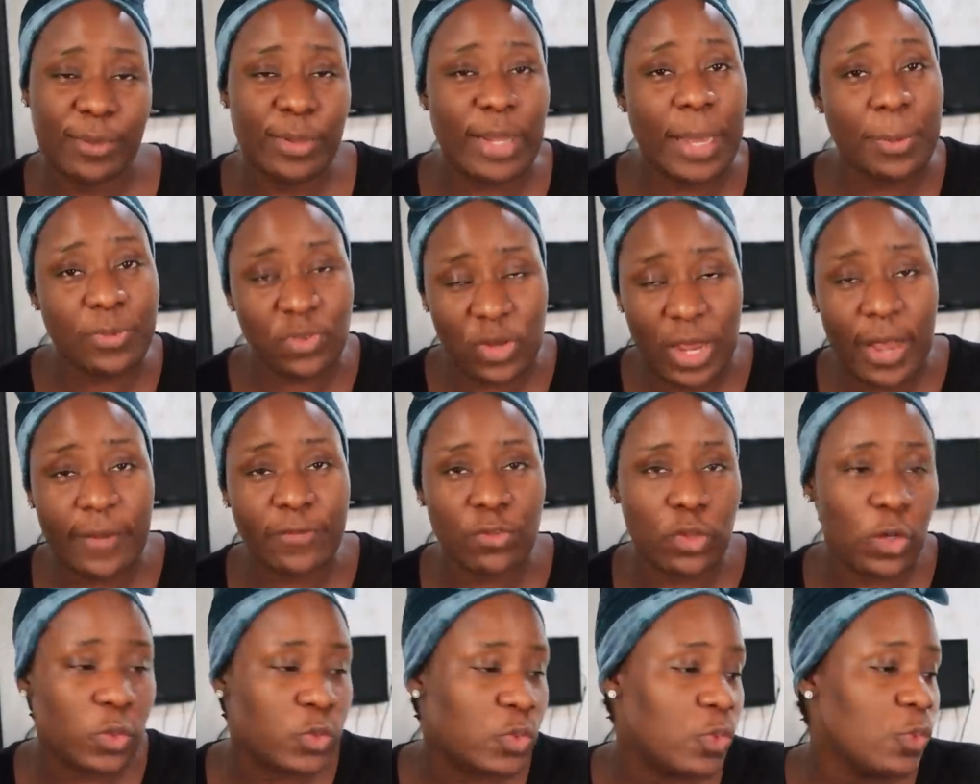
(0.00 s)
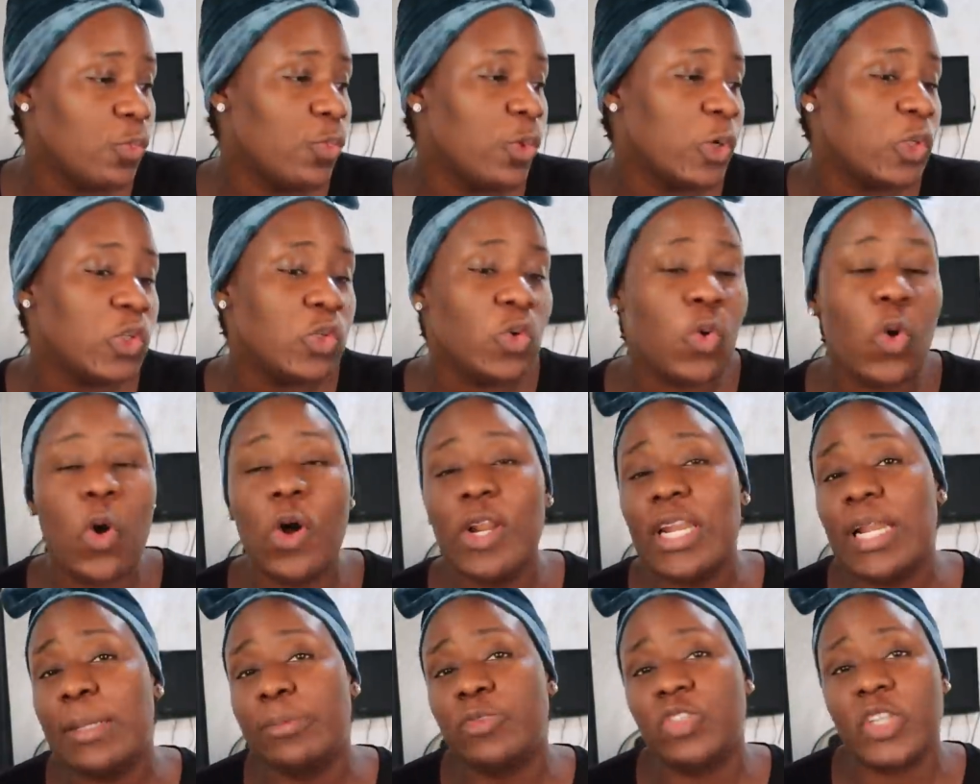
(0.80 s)
I'm sure I've talked too much. So,
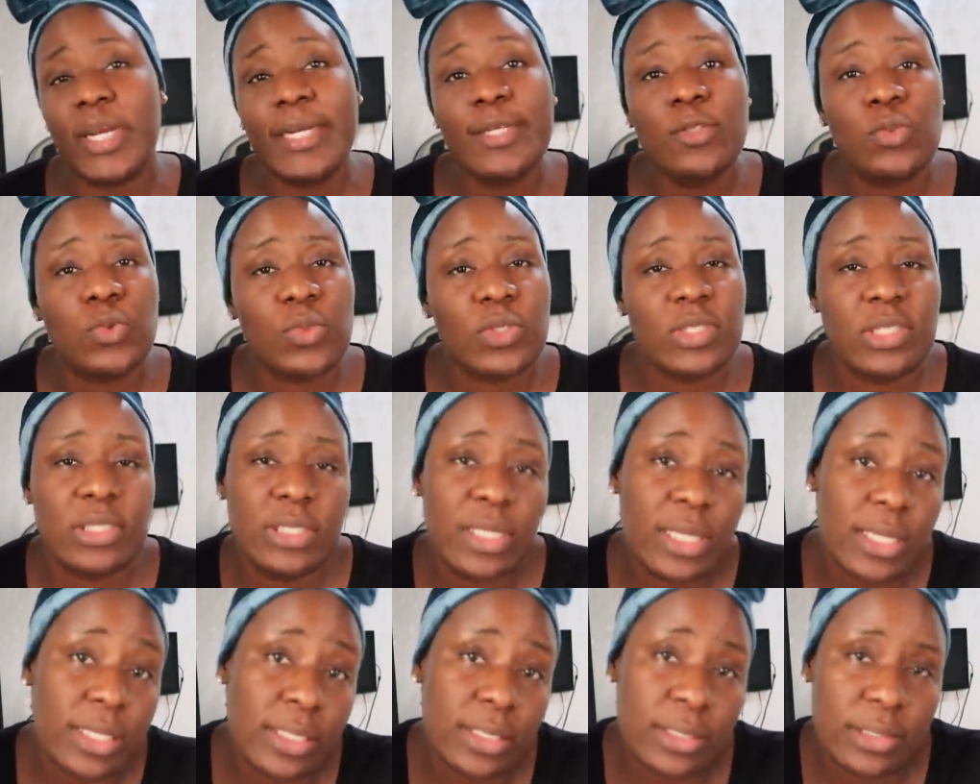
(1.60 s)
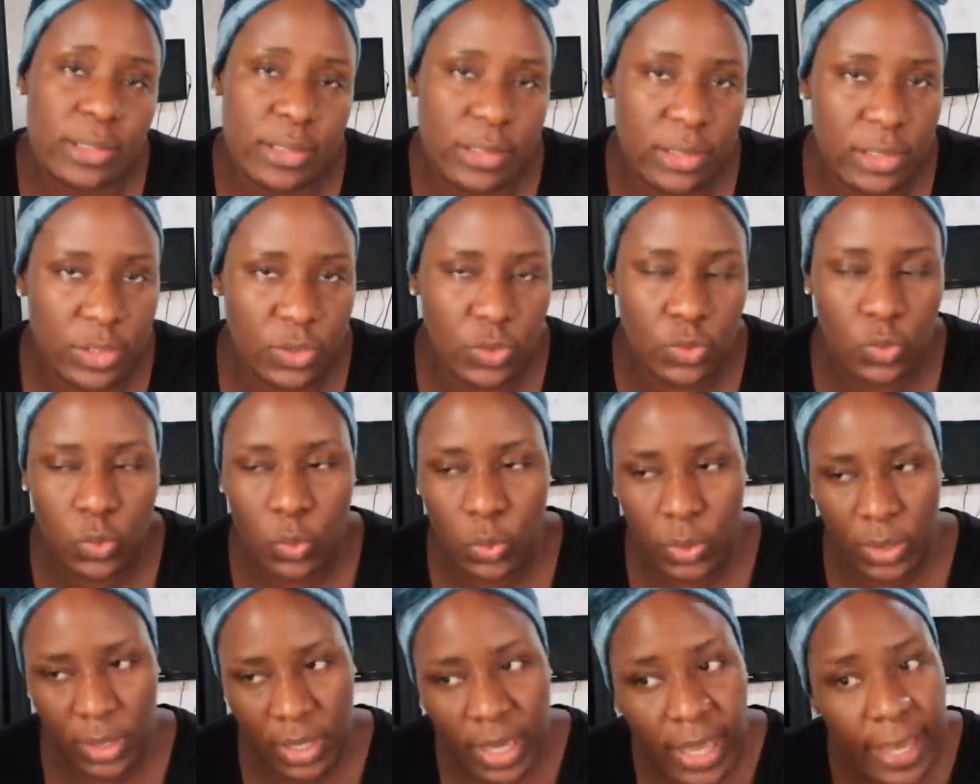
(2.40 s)
all I'm trying to say is this,
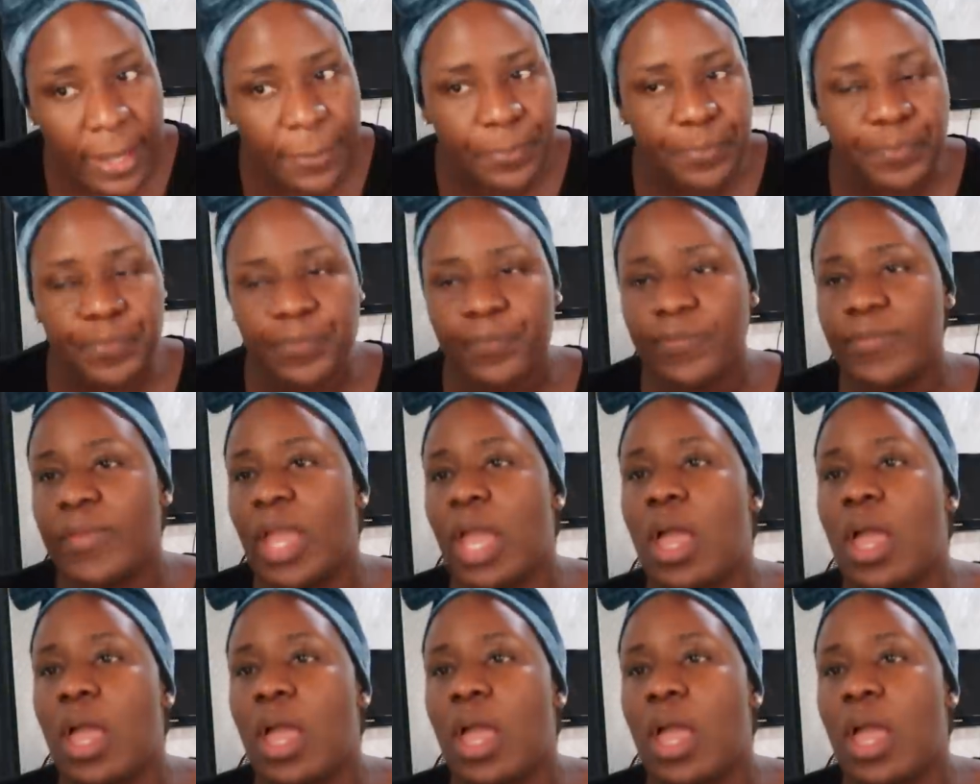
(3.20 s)
okay?